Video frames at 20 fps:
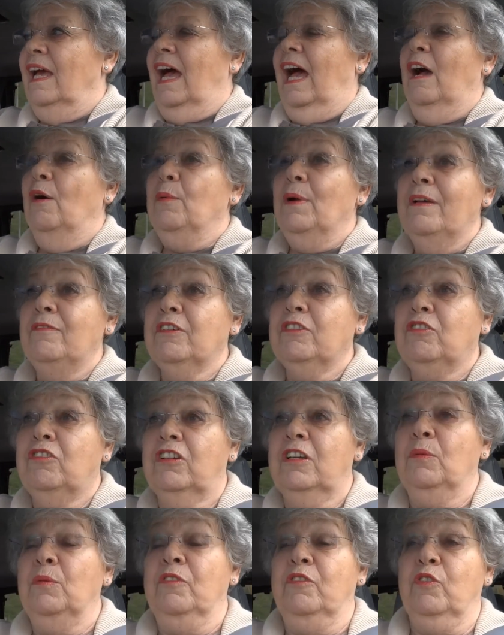However,
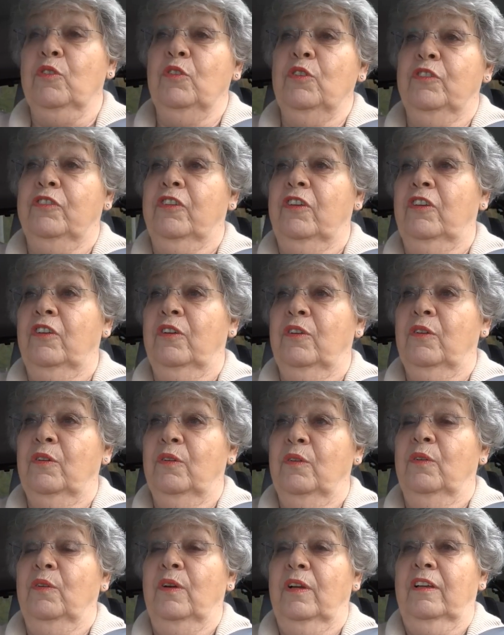she was also
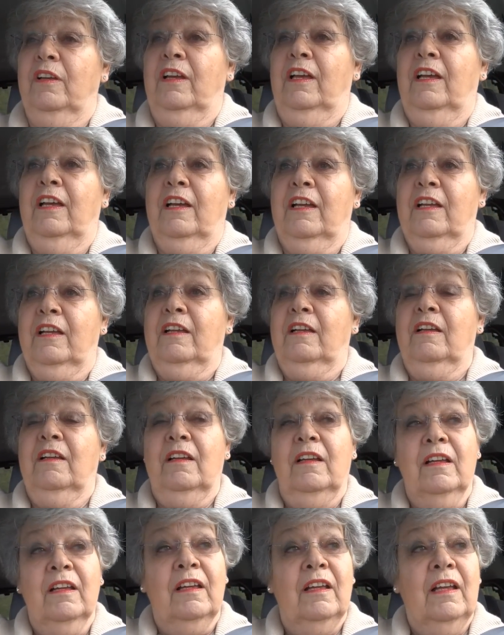uh,
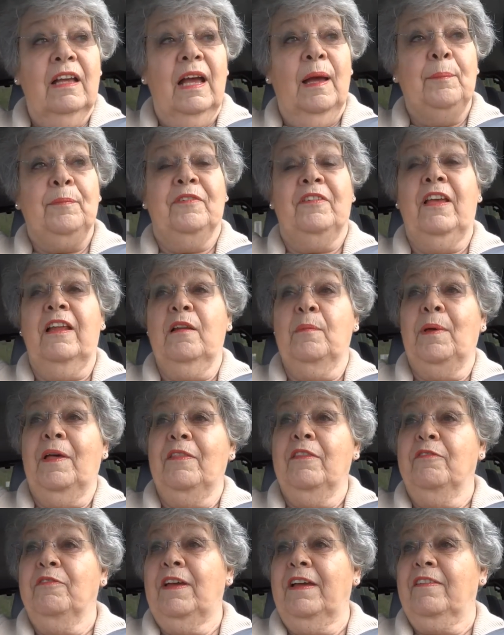upset about
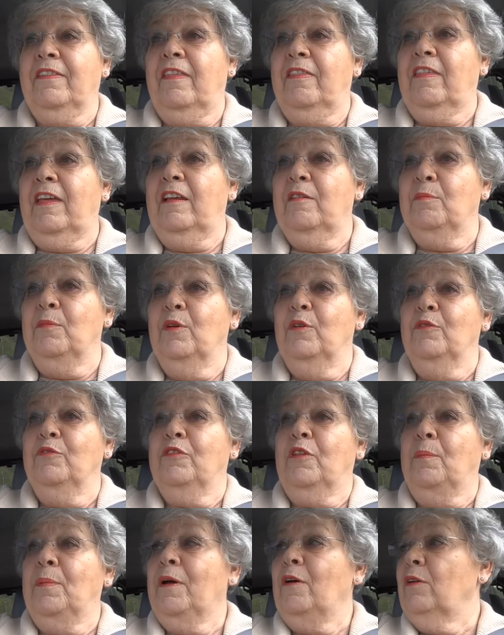the fact that they'd
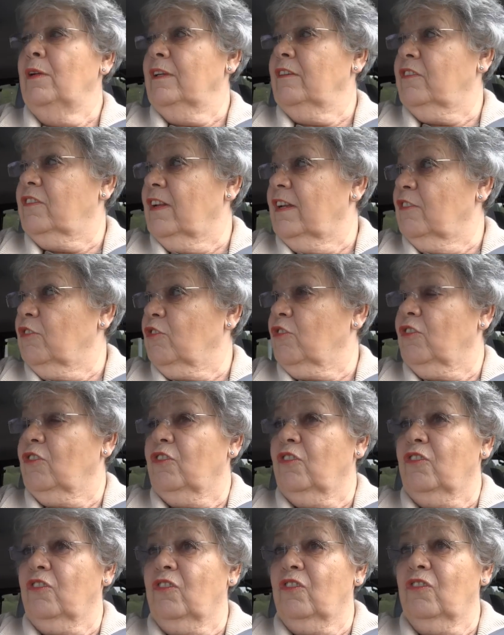moved the polling
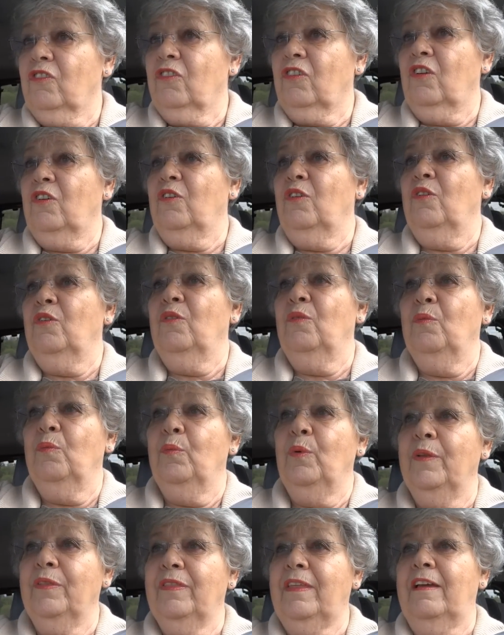stations. So
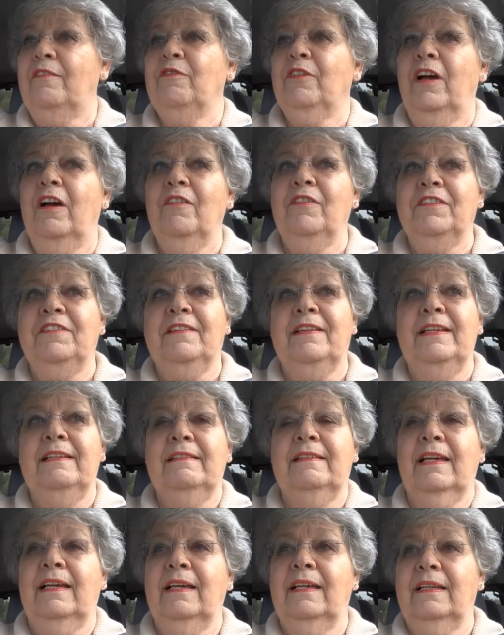what they've obviously
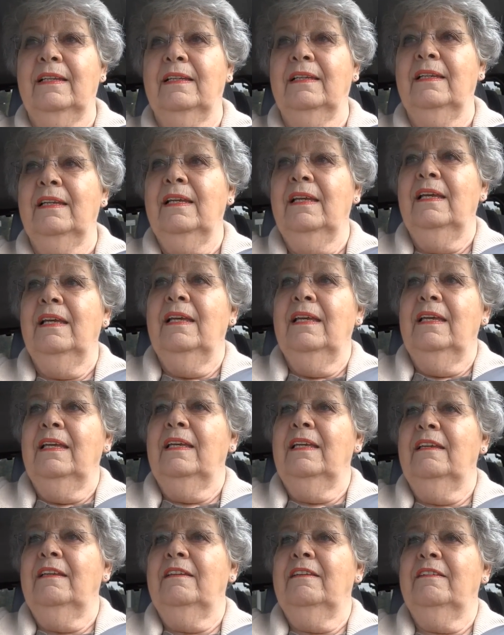done
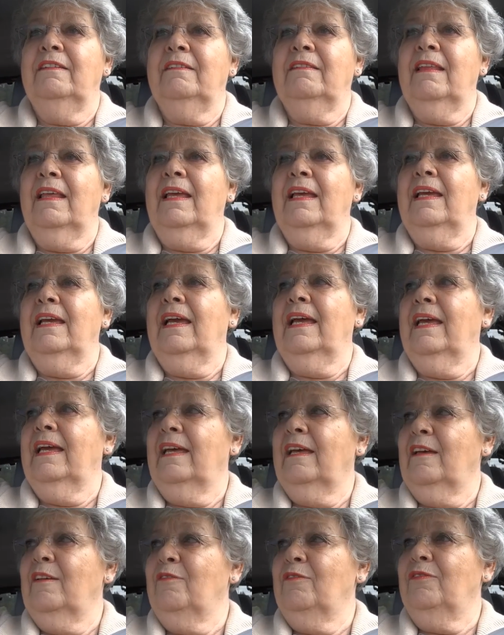is they
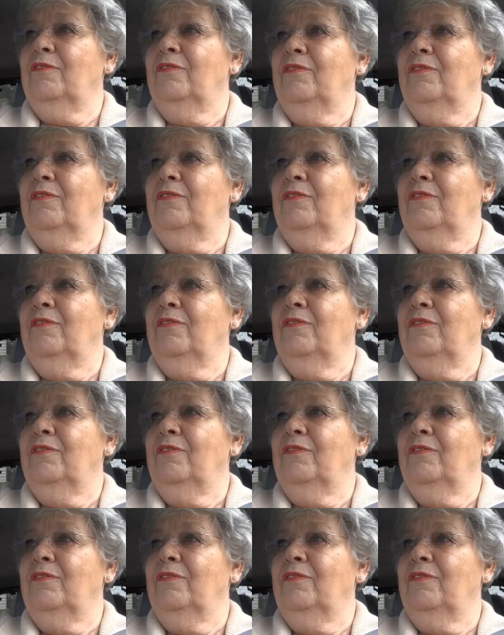have